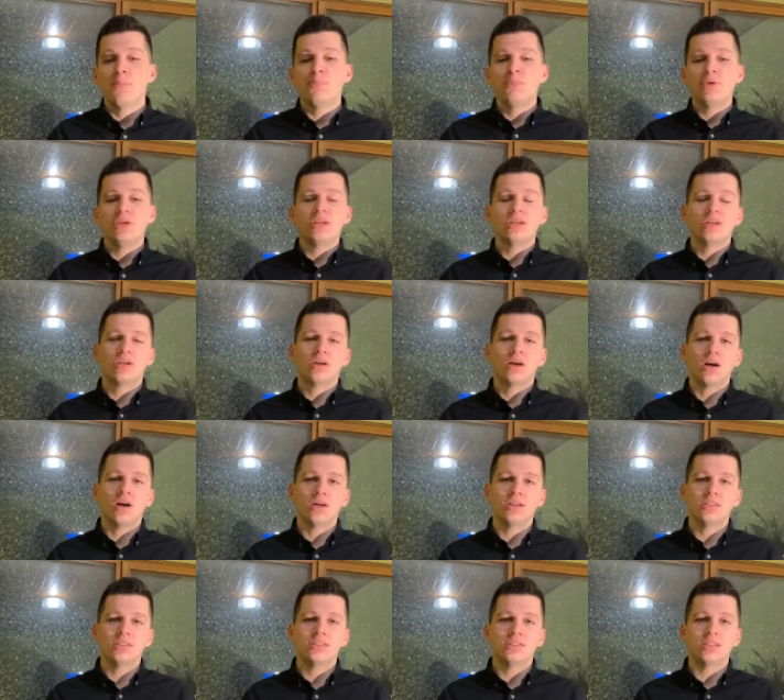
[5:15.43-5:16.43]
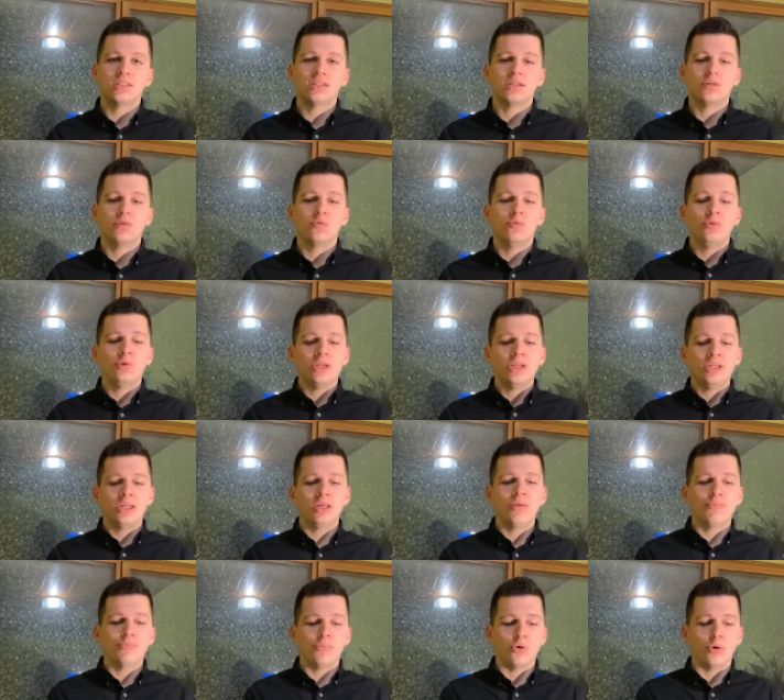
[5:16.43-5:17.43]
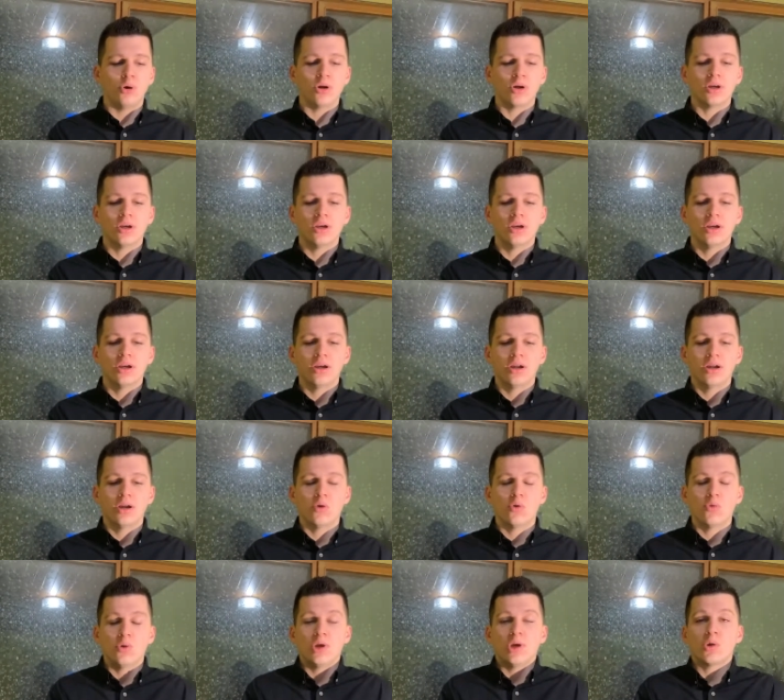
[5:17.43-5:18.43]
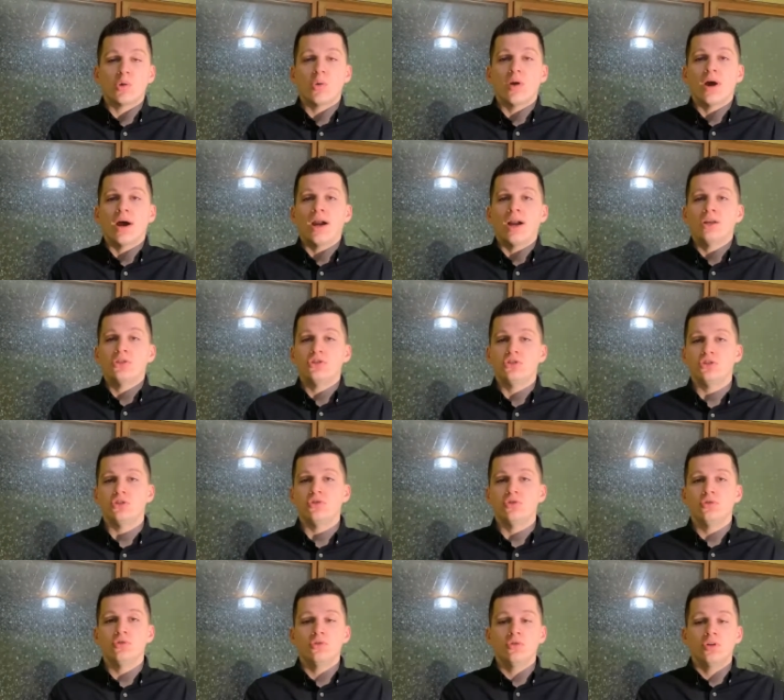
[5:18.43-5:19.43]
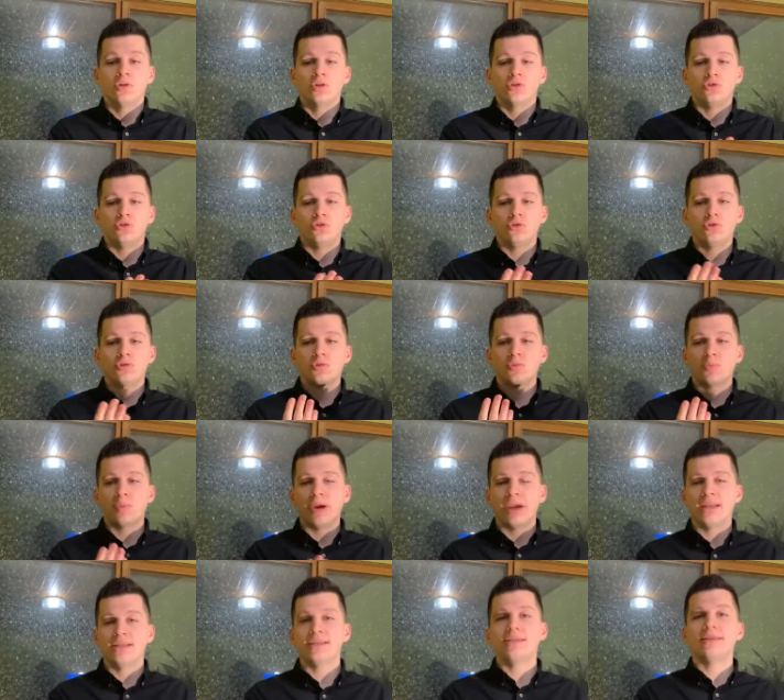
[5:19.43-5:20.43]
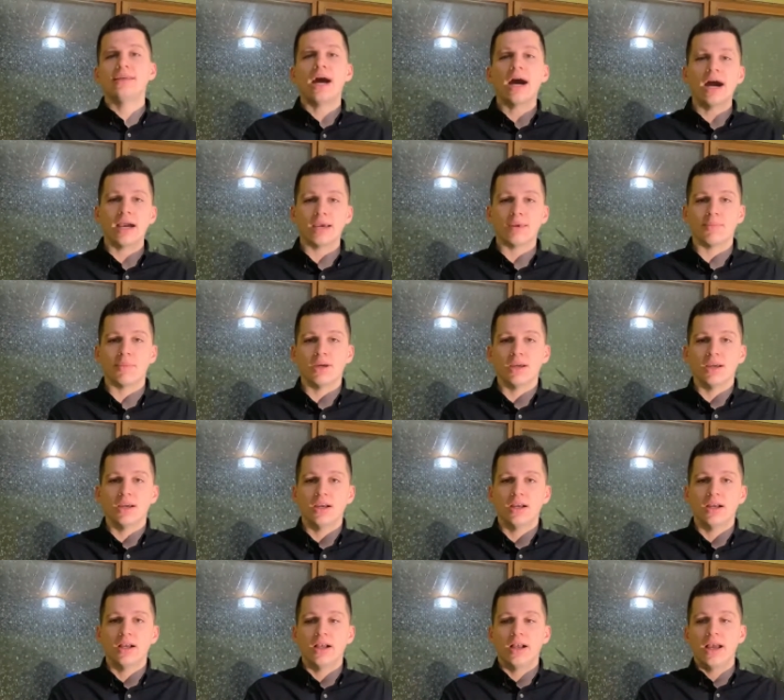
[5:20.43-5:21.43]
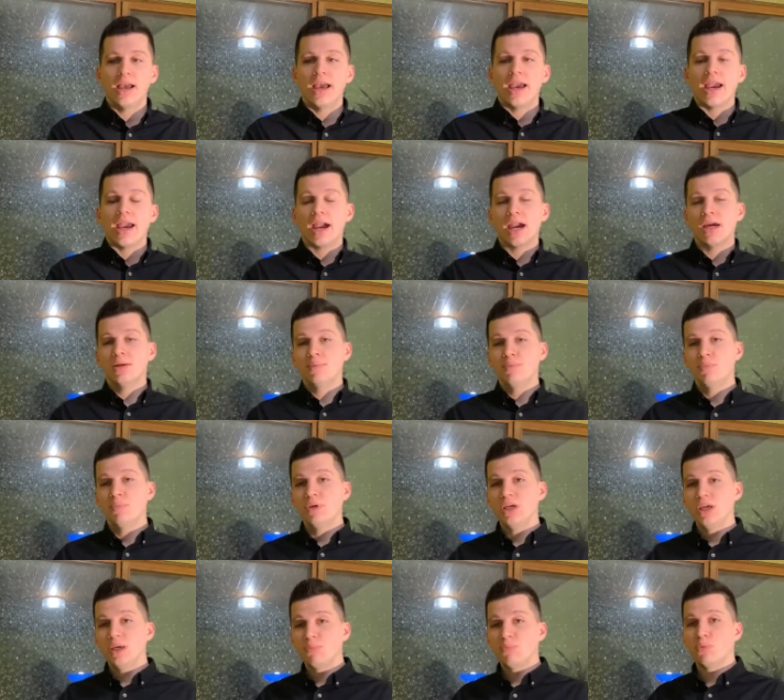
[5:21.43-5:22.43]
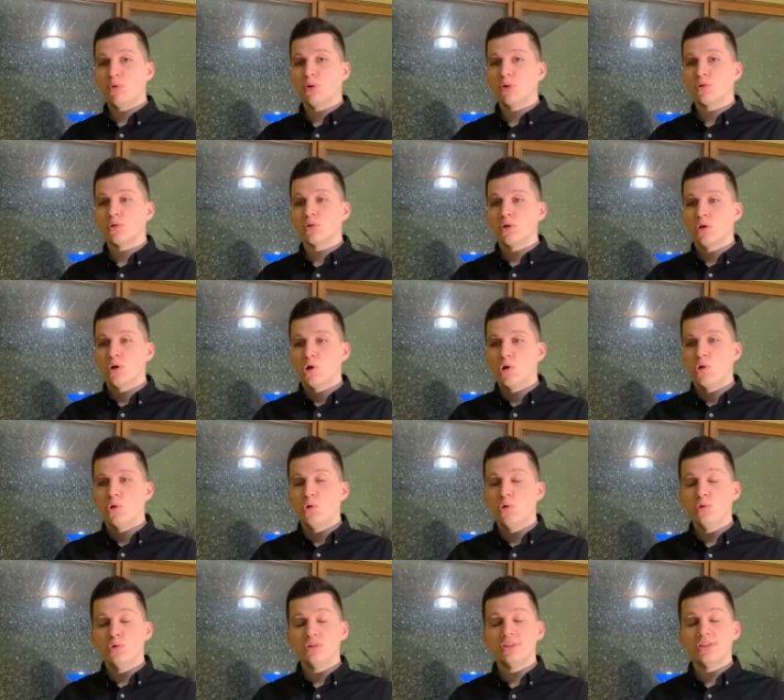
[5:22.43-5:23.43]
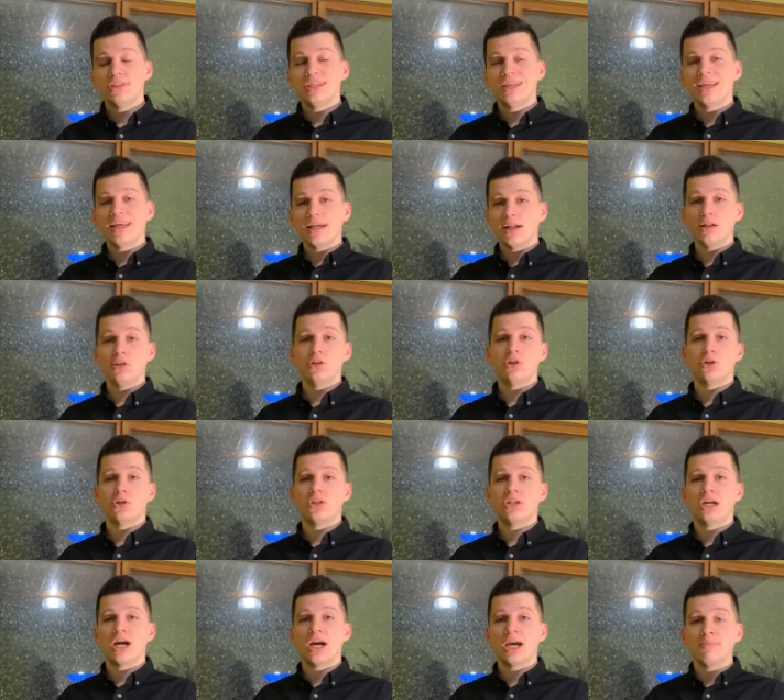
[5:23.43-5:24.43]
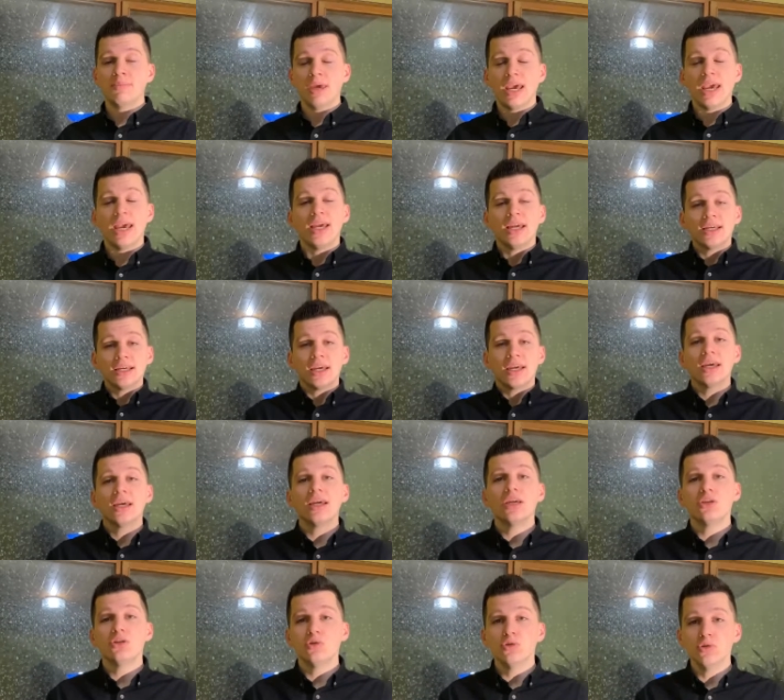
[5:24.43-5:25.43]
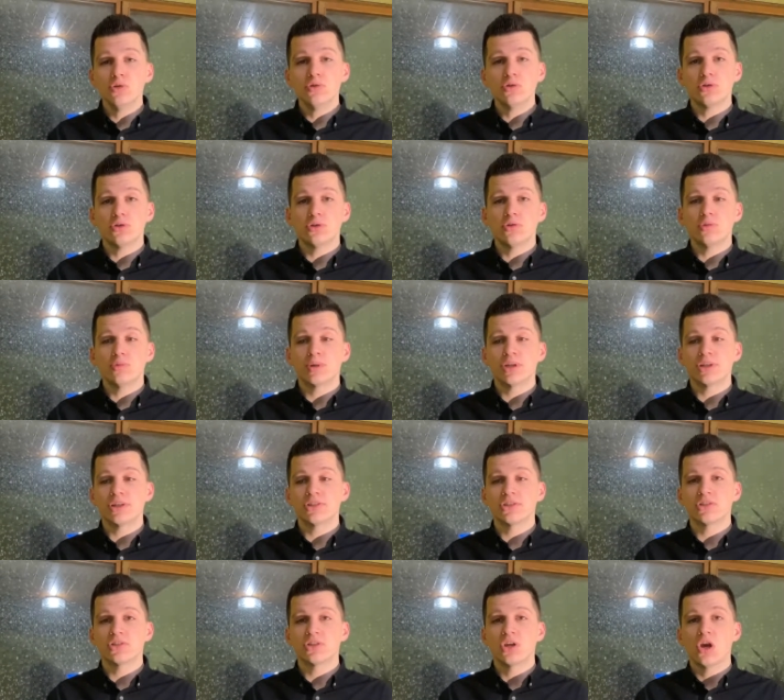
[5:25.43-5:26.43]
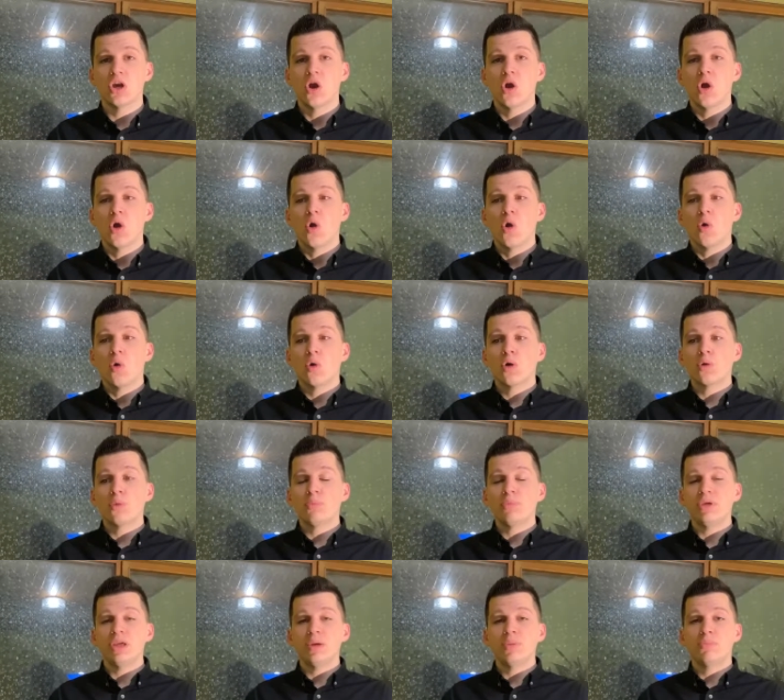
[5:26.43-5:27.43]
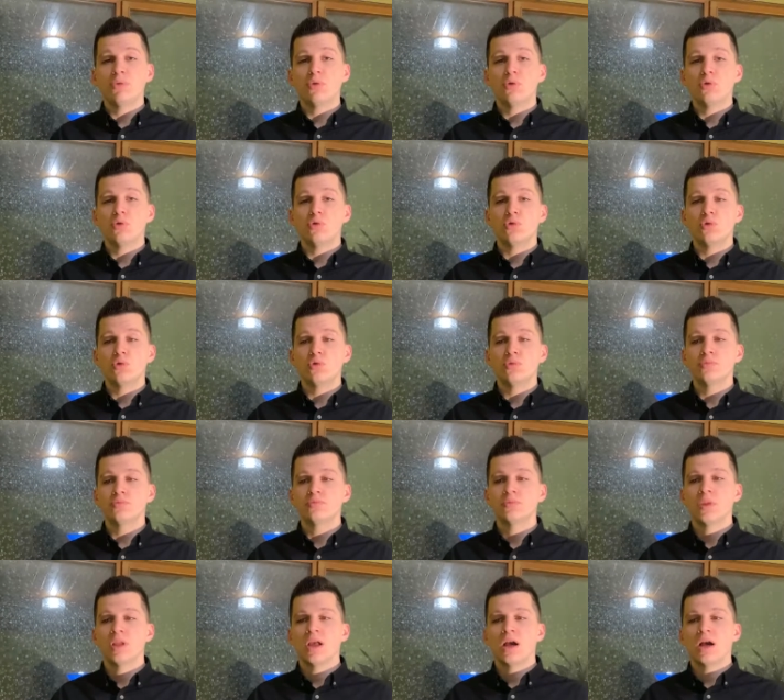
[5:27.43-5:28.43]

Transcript: Because reading book requires you to spend time. And people who steal your time, aka YouTubers, or people who